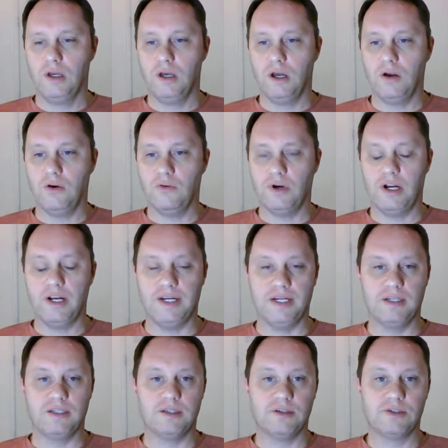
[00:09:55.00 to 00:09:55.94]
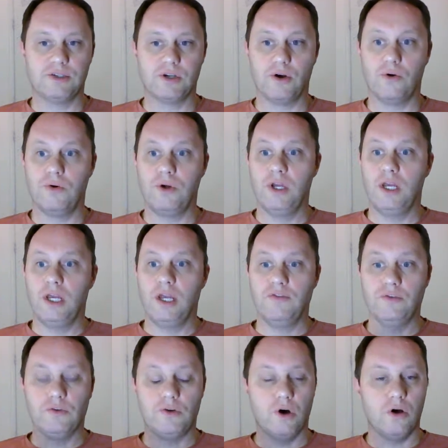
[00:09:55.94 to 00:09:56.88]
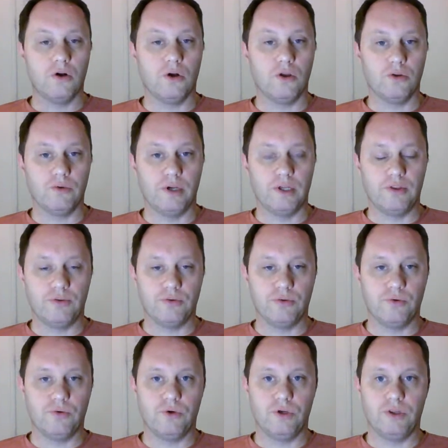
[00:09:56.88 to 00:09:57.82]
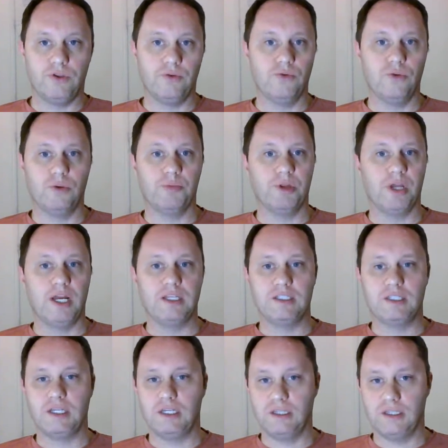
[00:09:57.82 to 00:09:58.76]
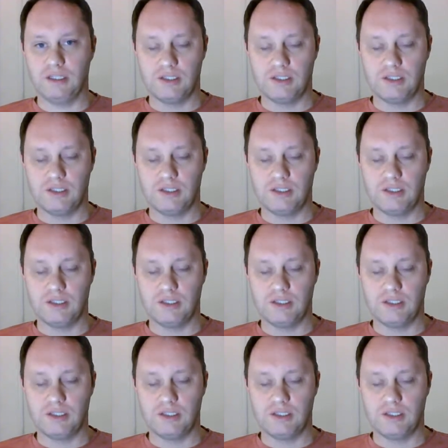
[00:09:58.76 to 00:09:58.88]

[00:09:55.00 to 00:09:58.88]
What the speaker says: All right. So if you've gone all the way through the planting,